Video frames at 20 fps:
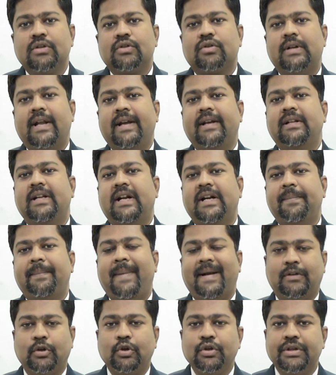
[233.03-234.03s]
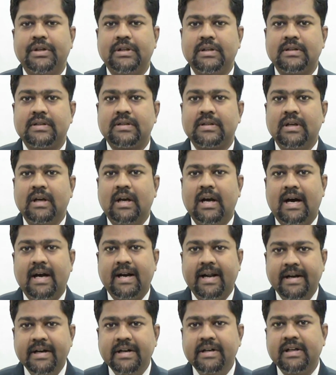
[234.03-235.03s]
So like that, pathogens
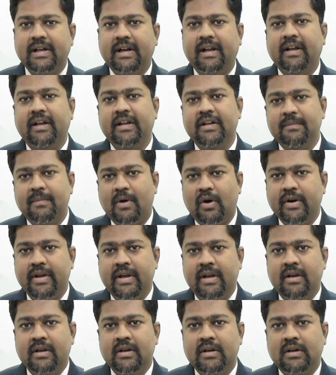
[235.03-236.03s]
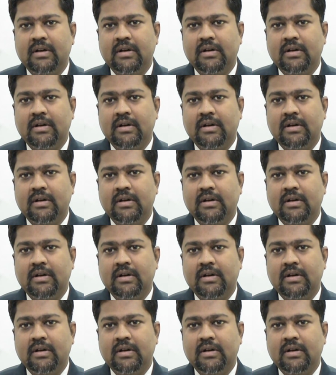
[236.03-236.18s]
are entering in body